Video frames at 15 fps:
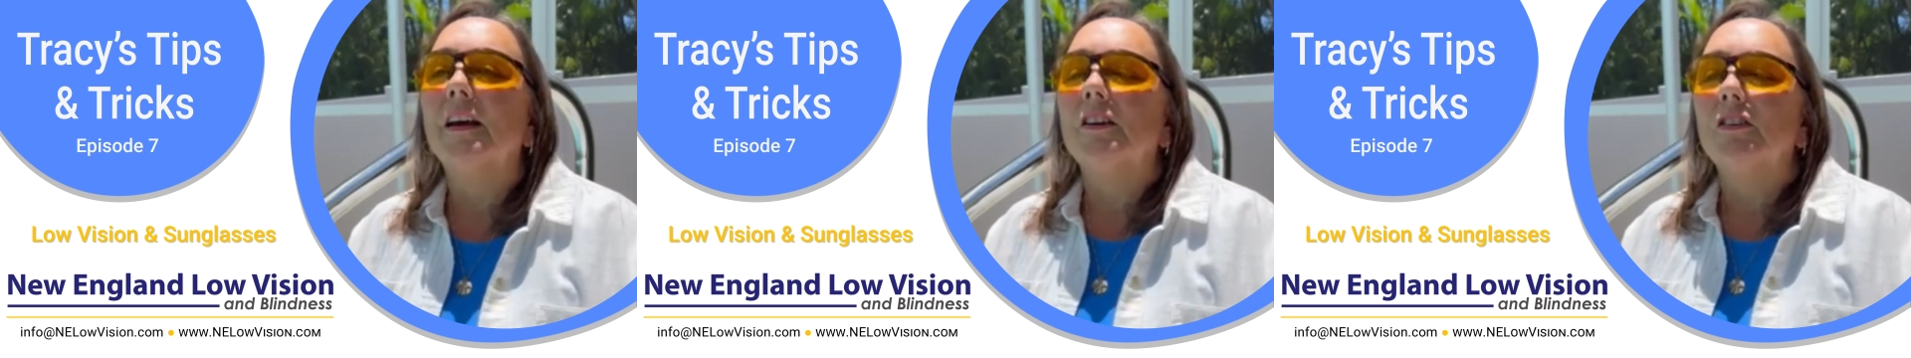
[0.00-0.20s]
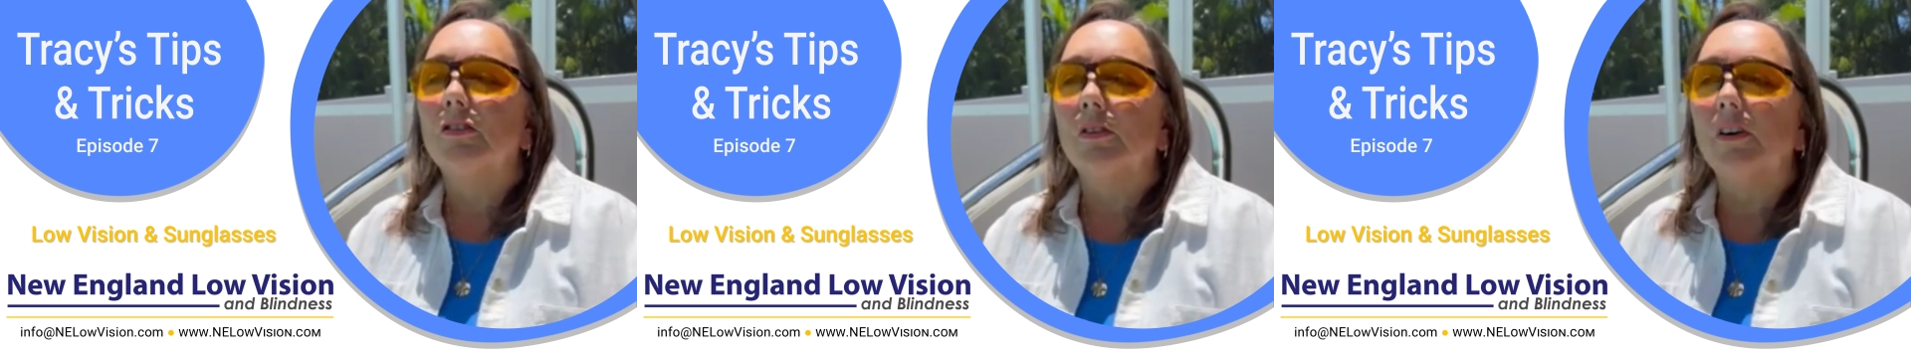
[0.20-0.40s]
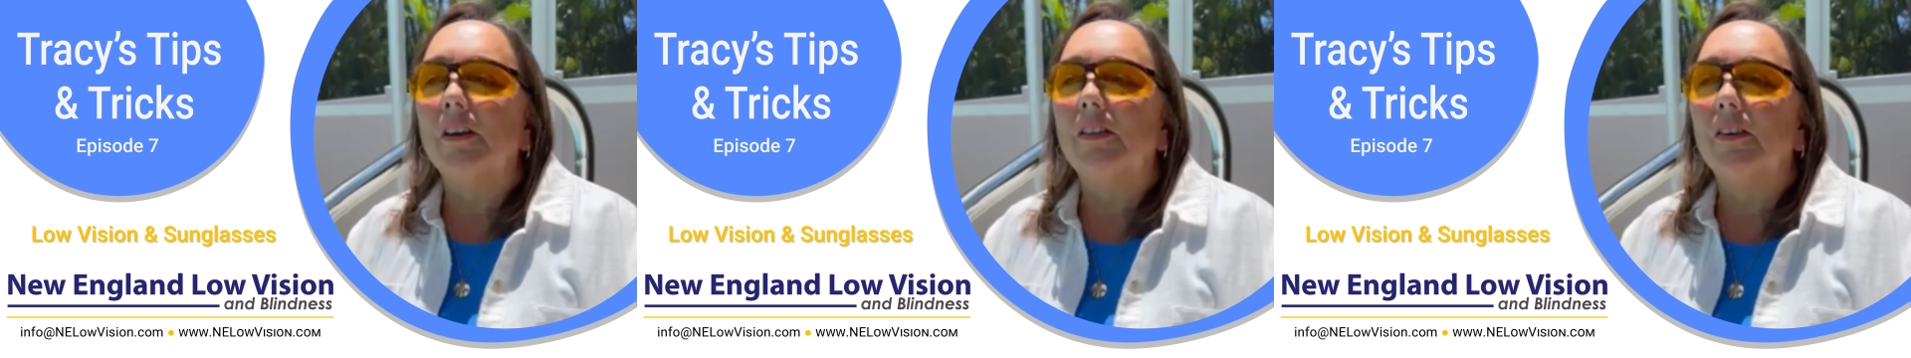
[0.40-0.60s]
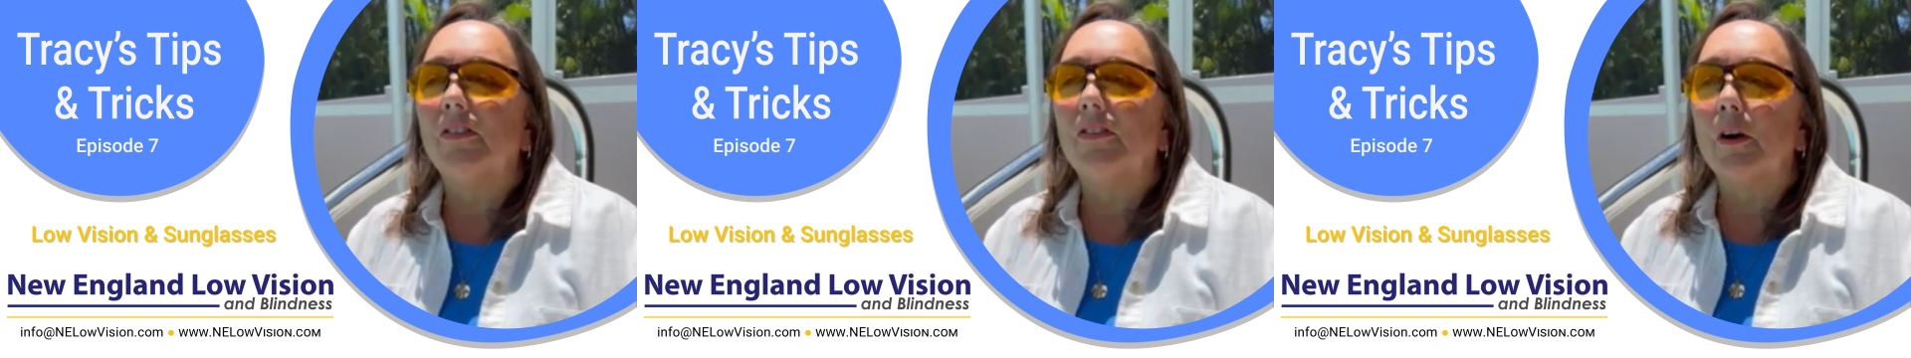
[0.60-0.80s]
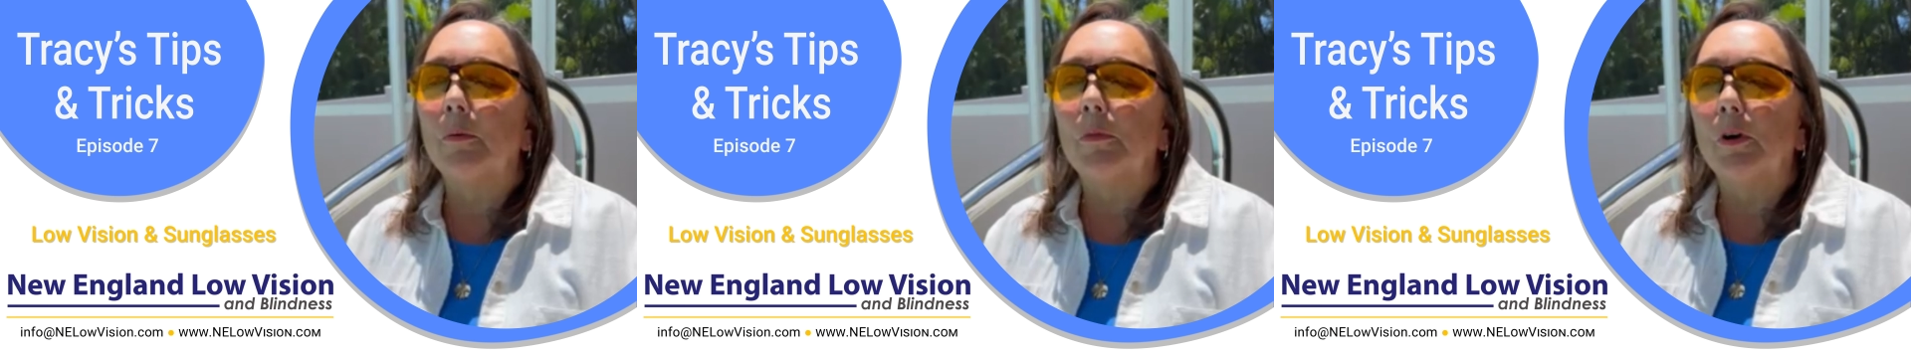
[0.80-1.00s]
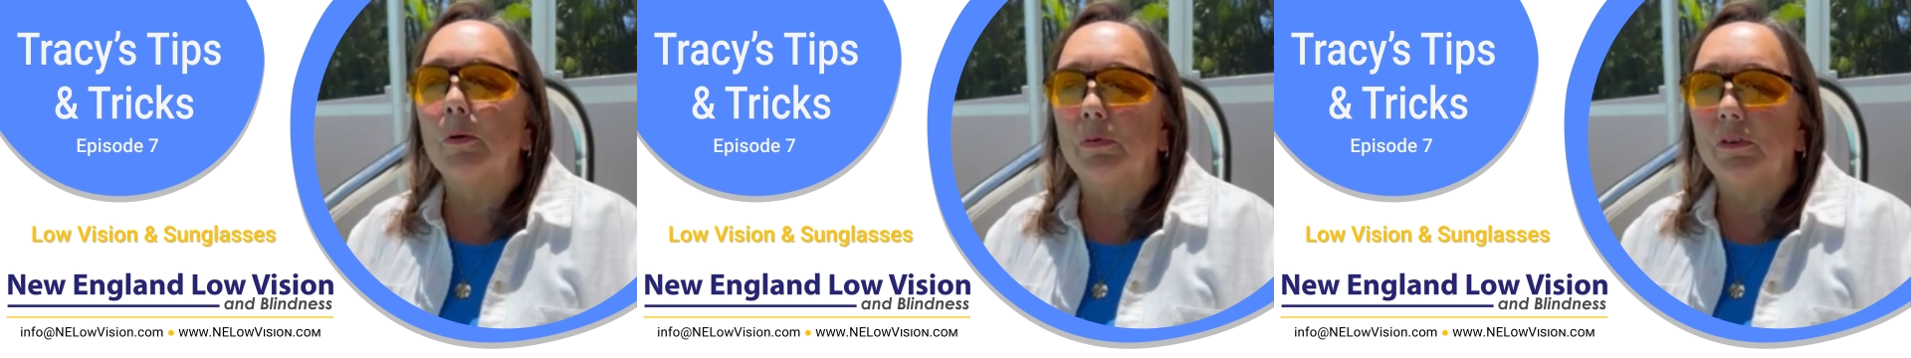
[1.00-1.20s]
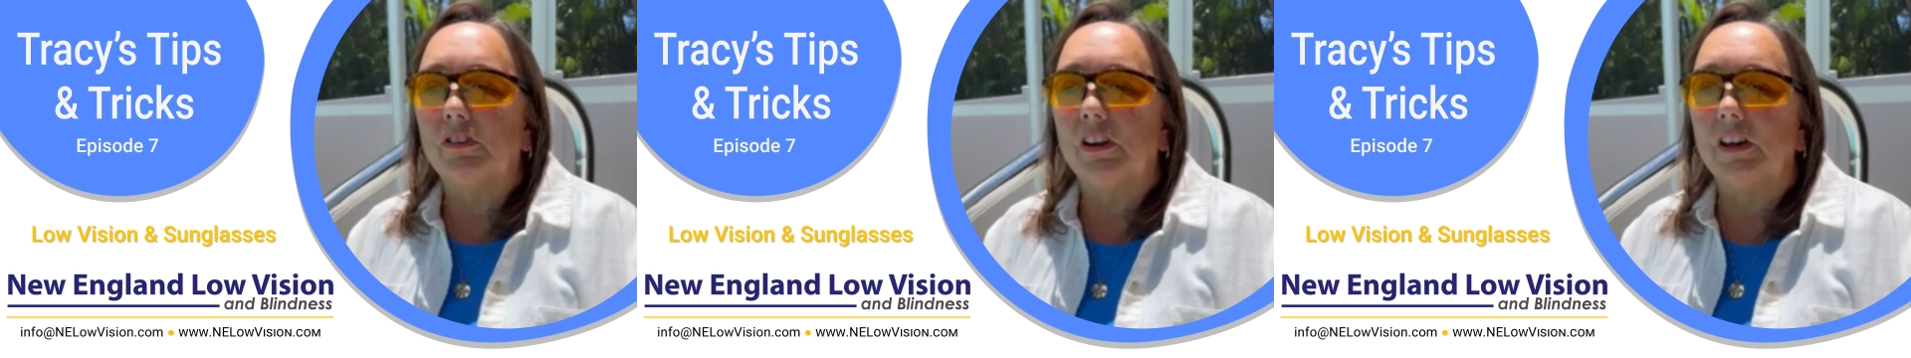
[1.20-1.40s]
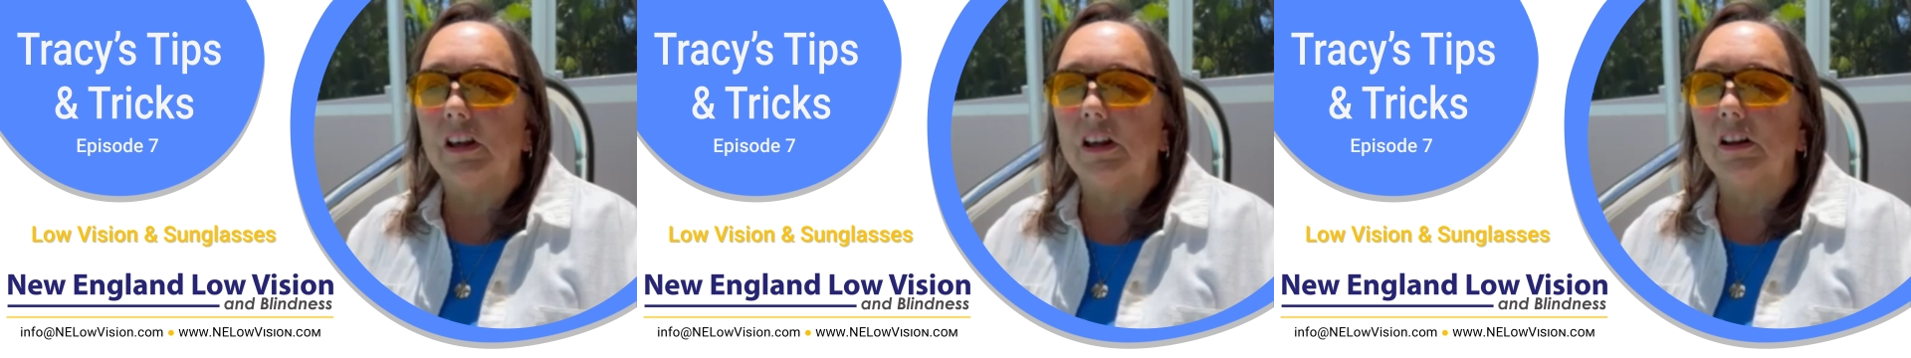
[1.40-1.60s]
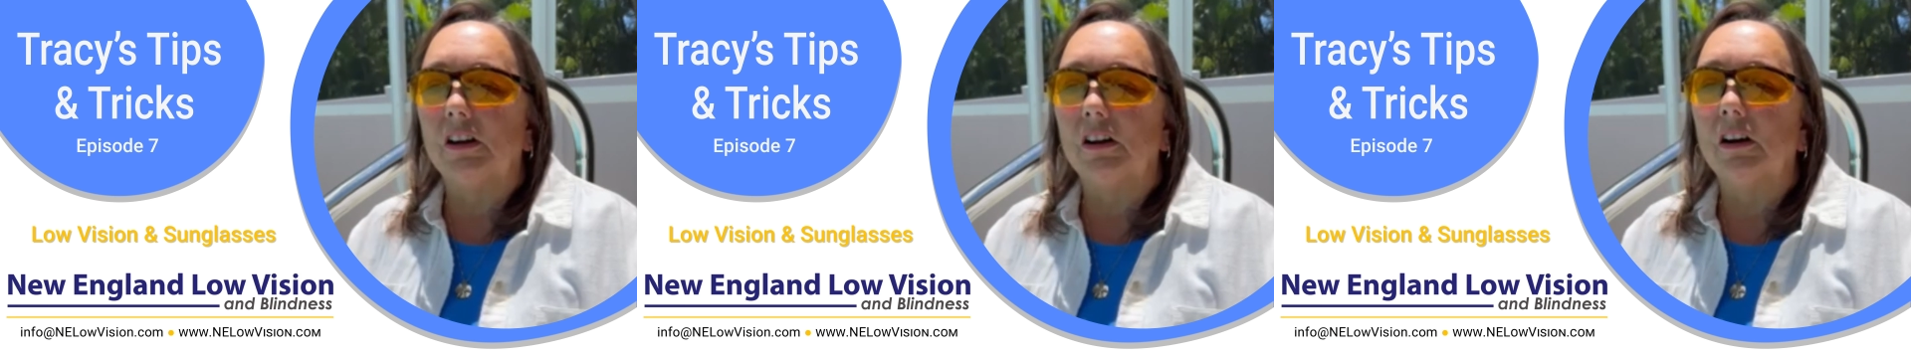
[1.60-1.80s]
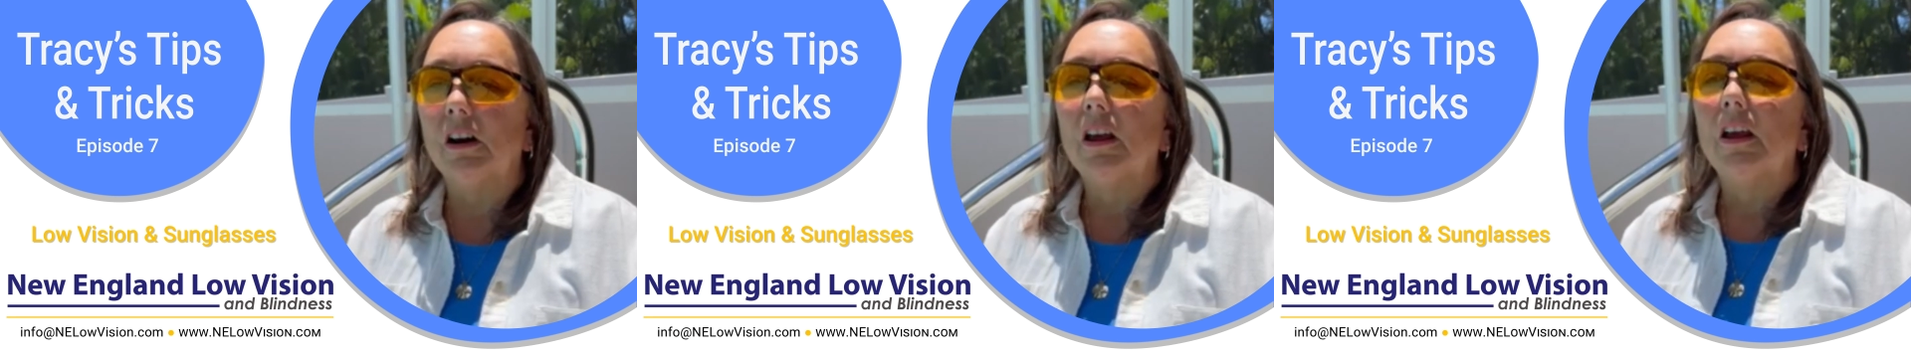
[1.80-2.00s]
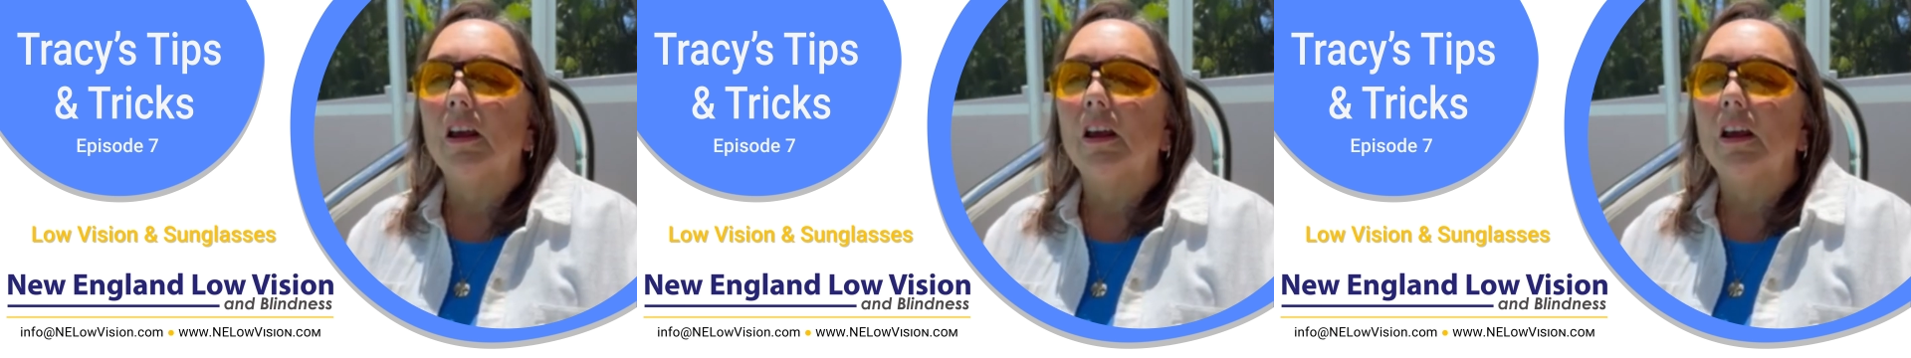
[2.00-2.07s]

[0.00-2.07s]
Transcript: during the summer in particular,